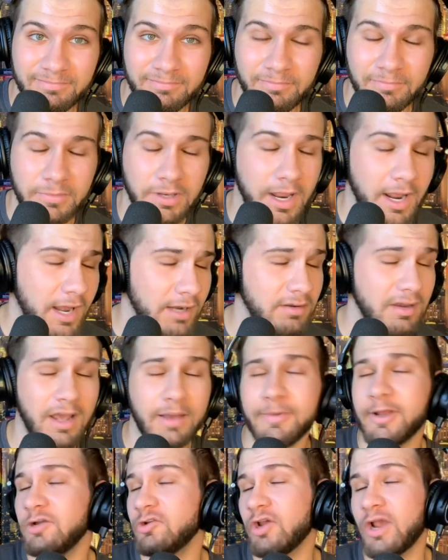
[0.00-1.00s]
Yeah,
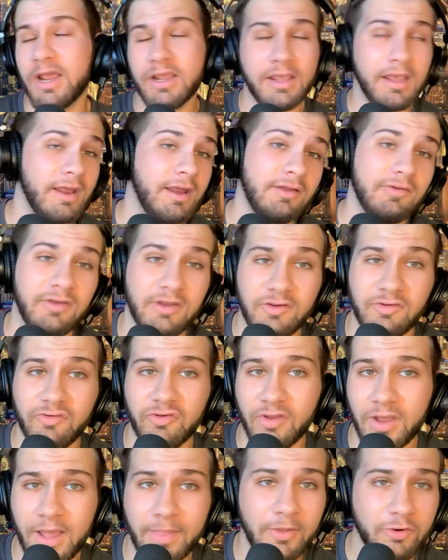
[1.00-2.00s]
Teven Jenkins is
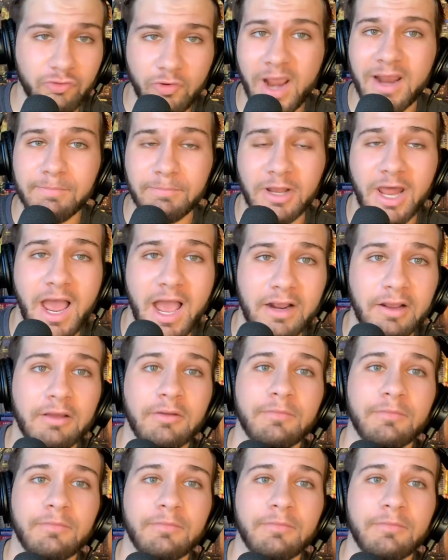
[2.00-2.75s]
on the trade block.